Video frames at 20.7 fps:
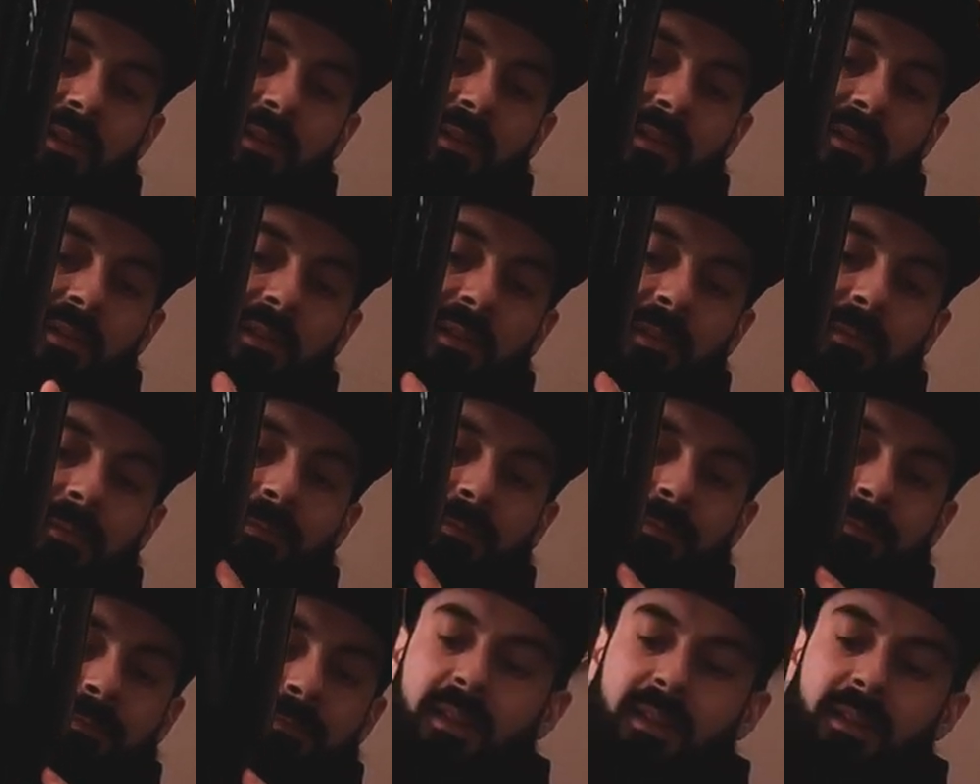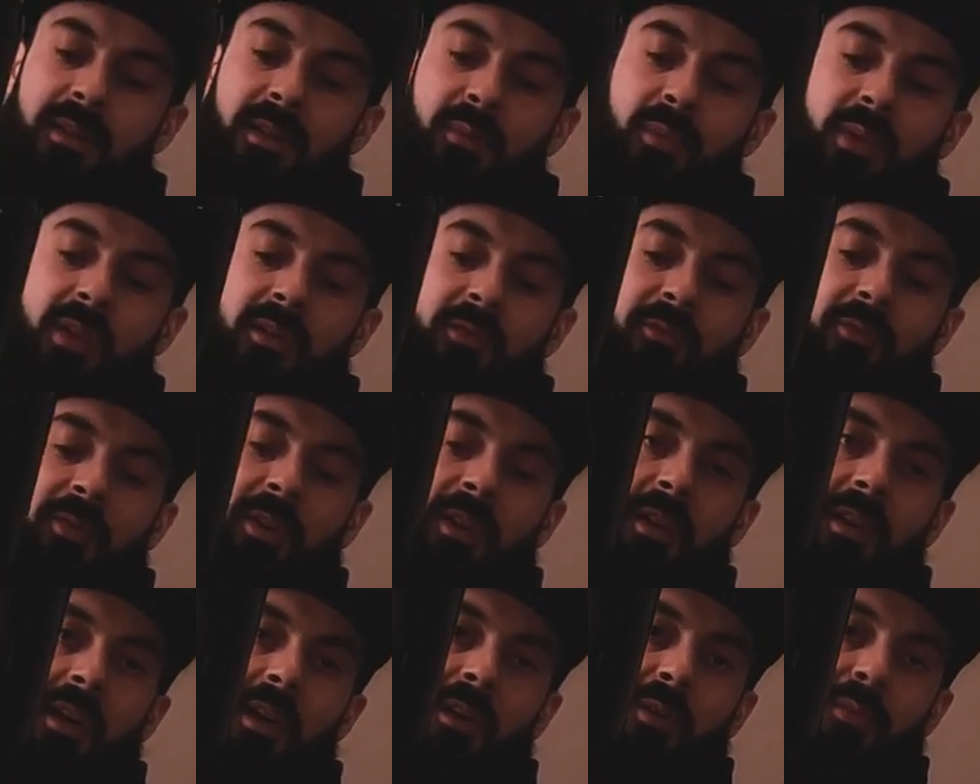this, then we can
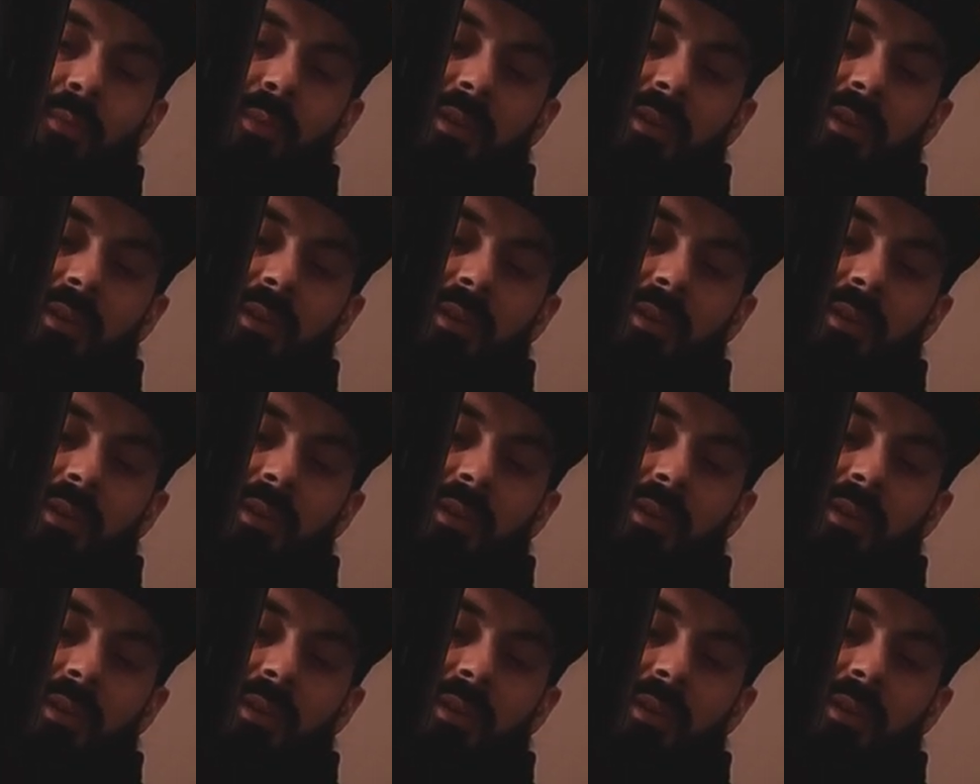figure out